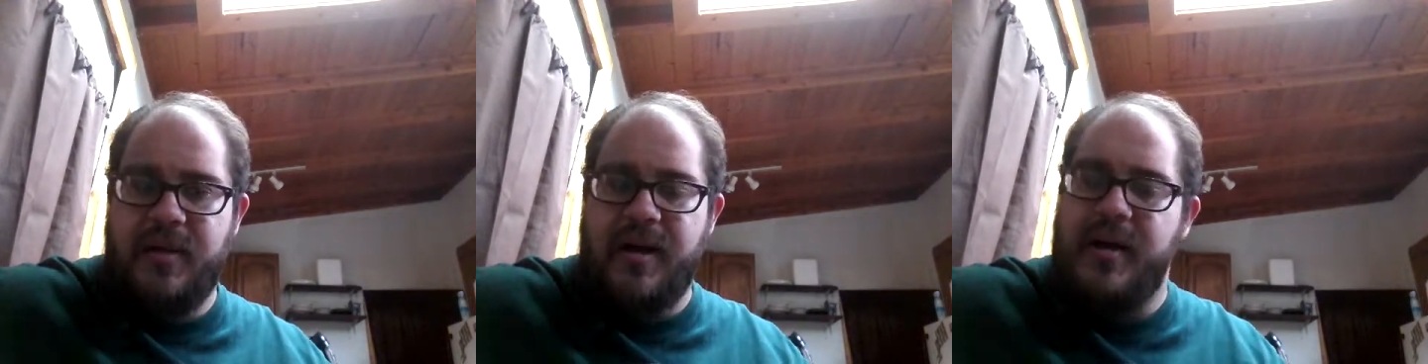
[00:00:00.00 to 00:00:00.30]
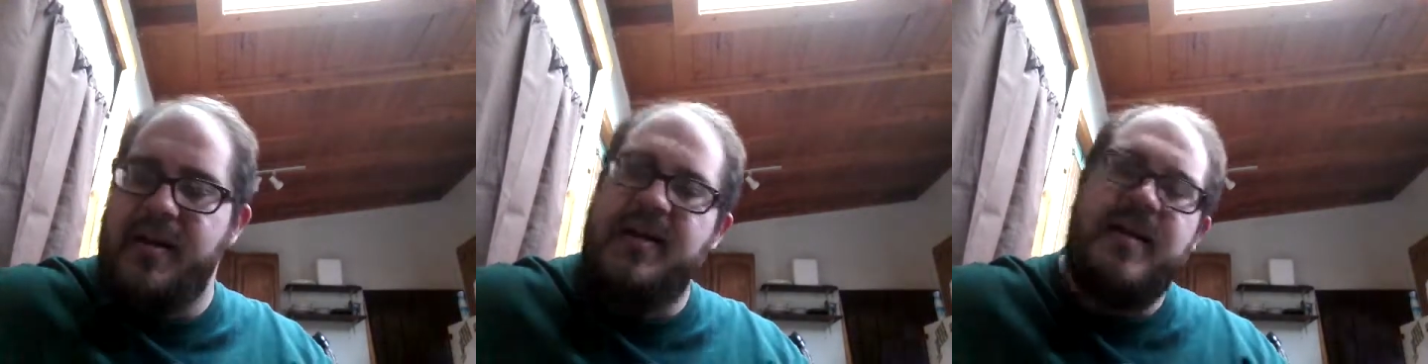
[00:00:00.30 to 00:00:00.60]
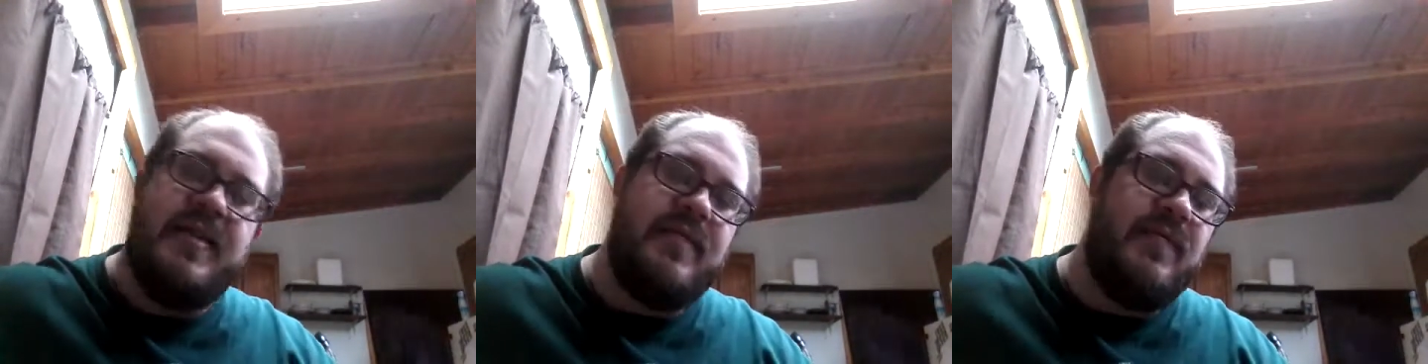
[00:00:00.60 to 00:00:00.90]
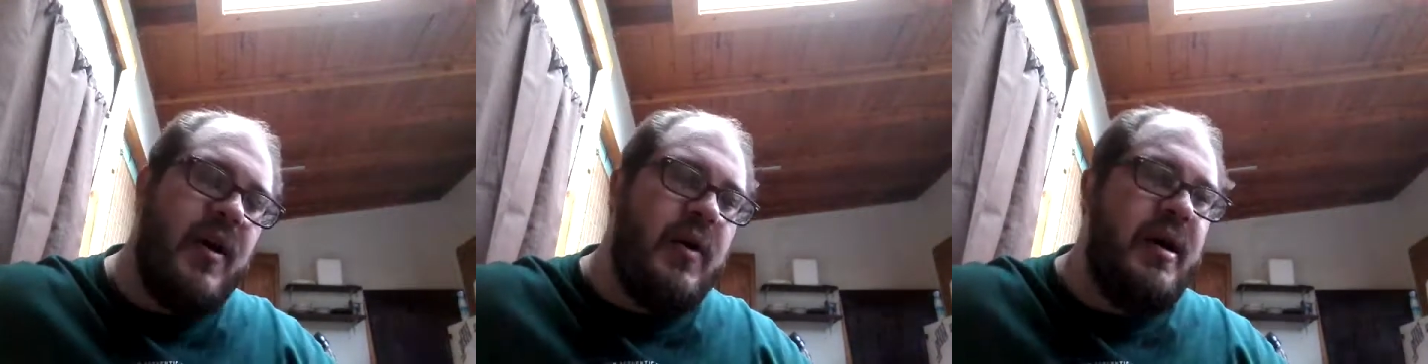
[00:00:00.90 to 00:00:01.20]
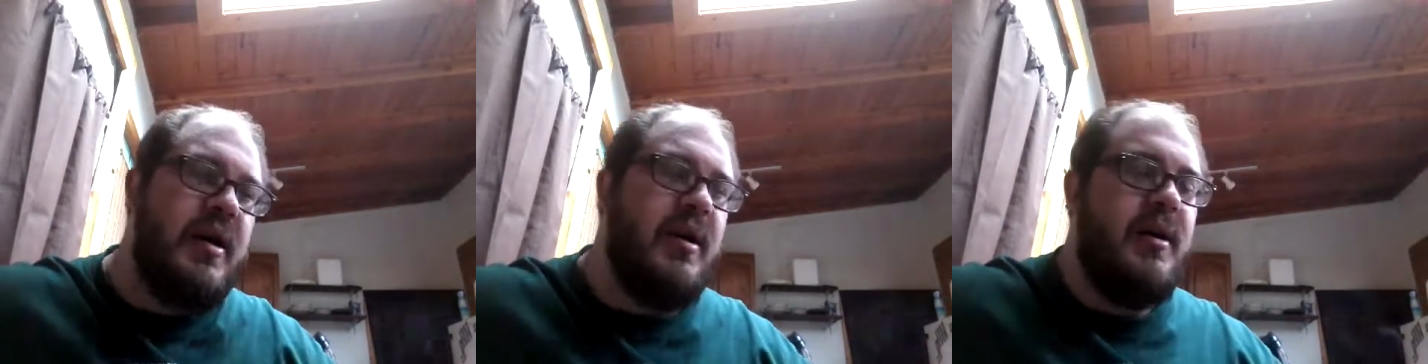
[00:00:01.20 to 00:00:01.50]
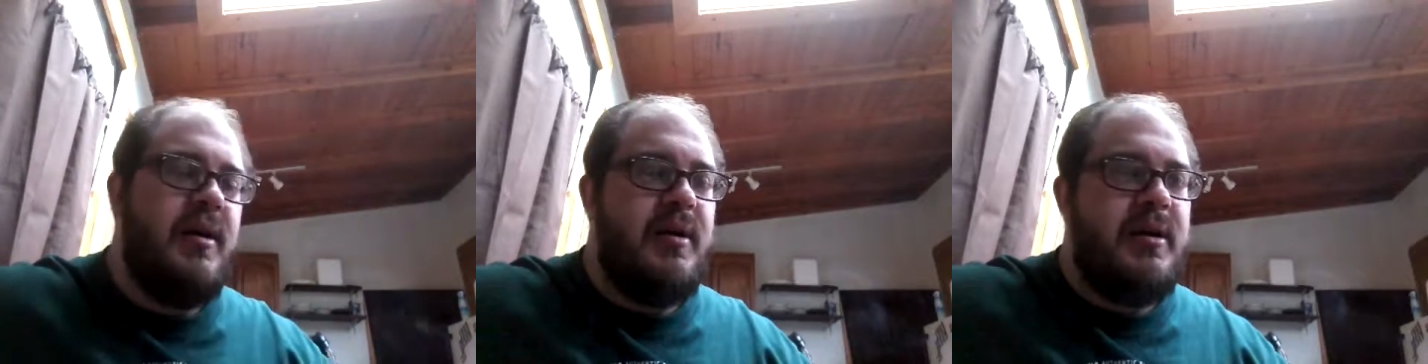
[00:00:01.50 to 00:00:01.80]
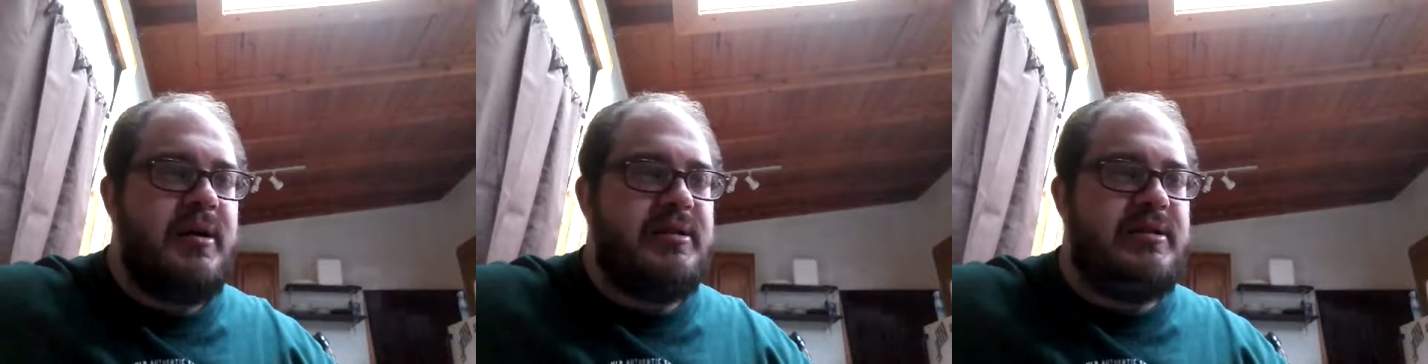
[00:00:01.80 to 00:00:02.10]
Like, it's very
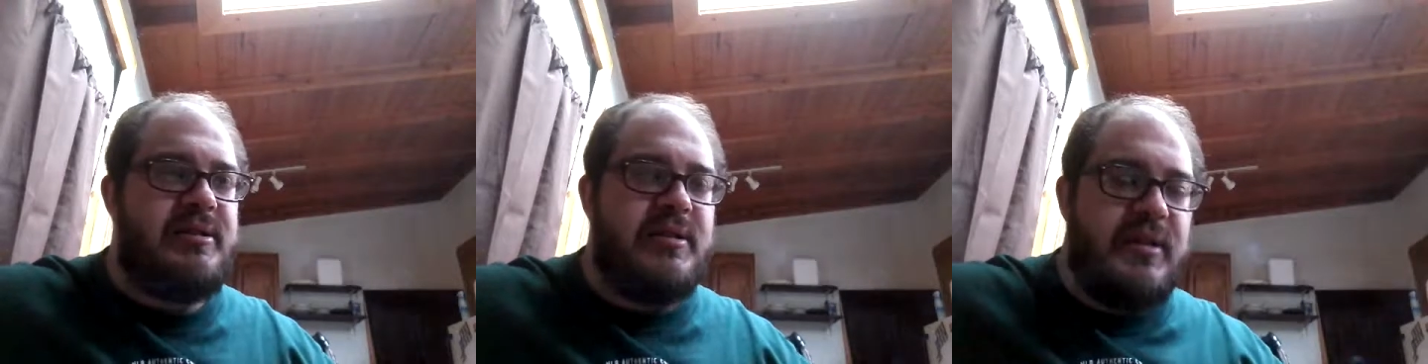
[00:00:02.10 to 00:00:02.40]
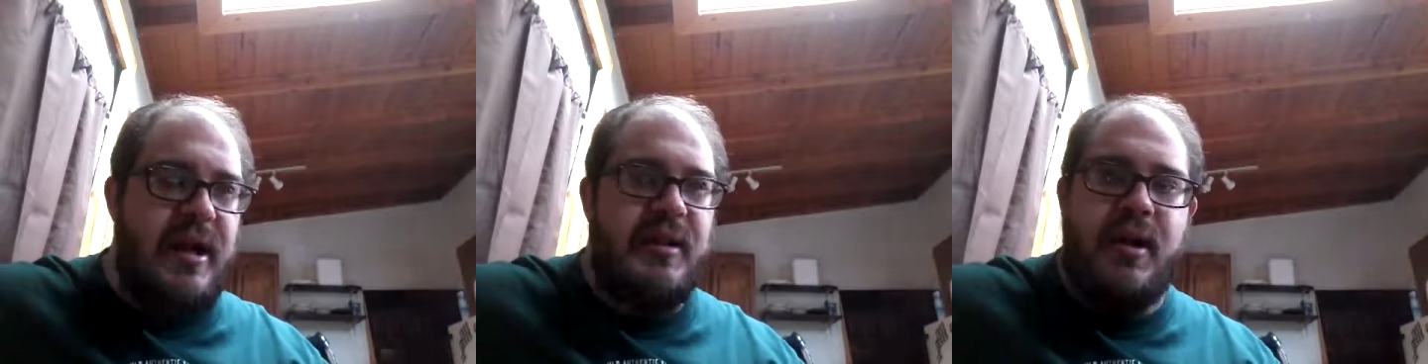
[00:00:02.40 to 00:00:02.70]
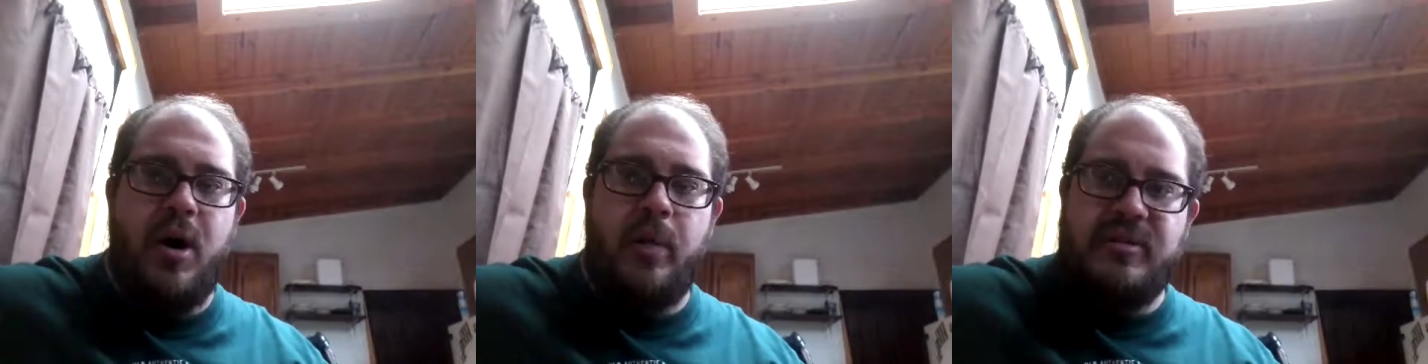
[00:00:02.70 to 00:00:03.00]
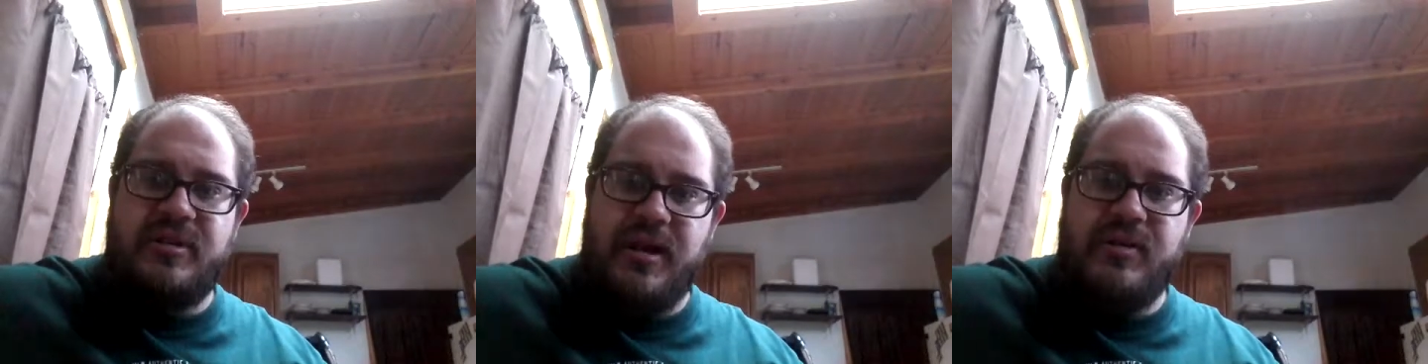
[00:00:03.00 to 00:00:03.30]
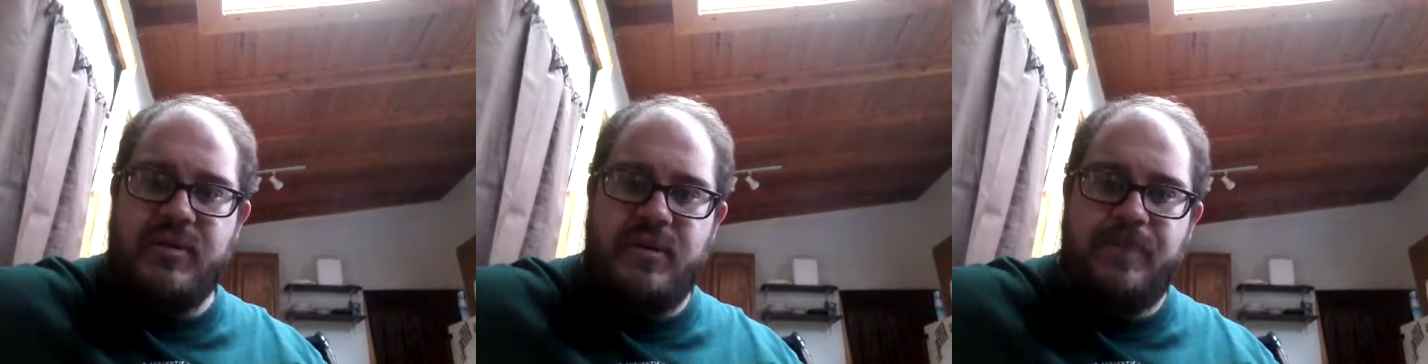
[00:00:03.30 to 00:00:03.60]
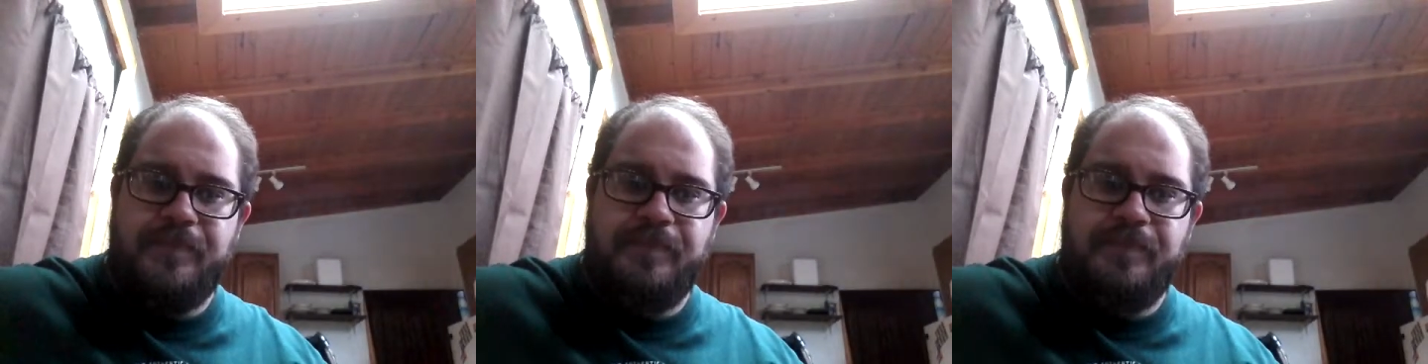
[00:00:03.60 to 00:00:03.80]
slightly homosexual,